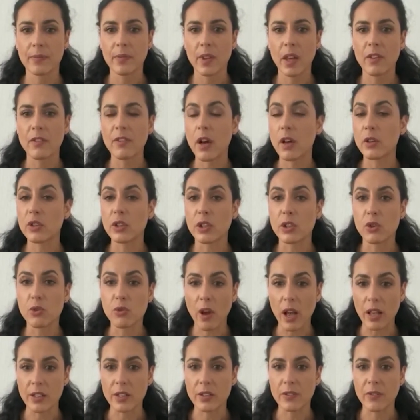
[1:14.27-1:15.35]
Files are
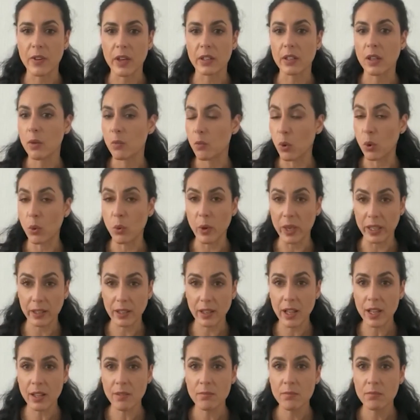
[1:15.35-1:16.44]
transferred more
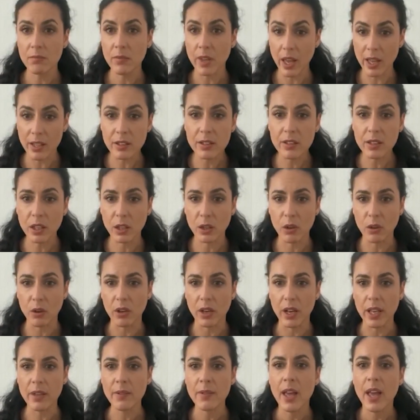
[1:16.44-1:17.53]
quickly and
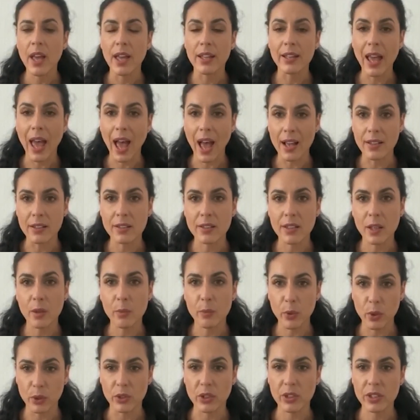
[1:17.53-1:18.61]
securely, enhancing
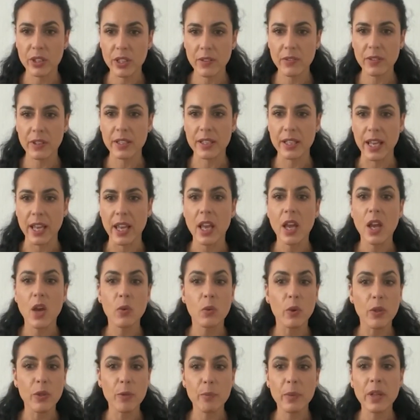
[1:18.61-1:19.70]
productivity
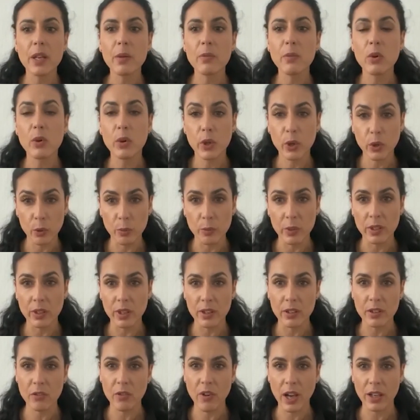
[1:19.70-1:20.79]
with minimal human
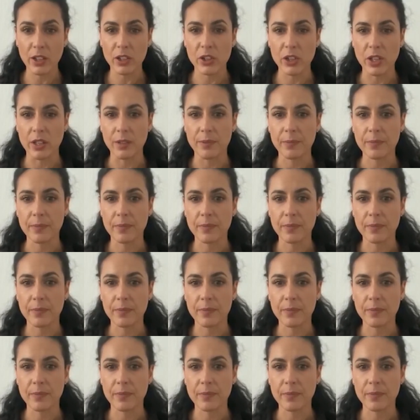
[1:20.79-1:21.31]
interaction.